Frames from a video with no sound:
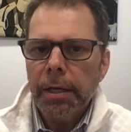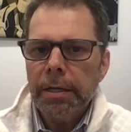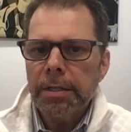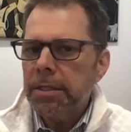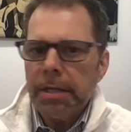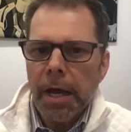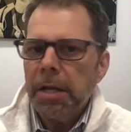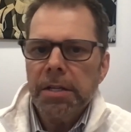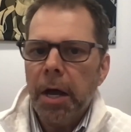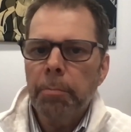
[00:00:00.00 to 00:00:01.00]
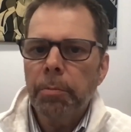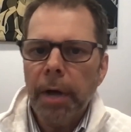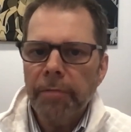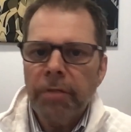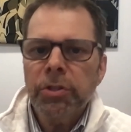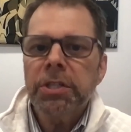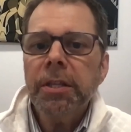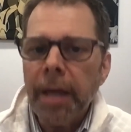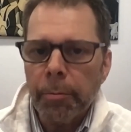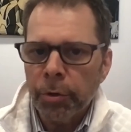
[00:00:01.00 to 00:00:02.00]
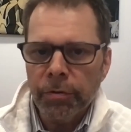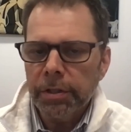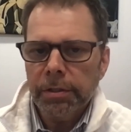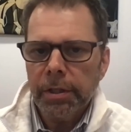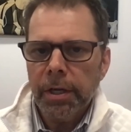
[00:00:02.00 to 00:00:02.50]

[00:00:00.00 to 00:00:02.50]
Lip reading: is, I've never seen that movie.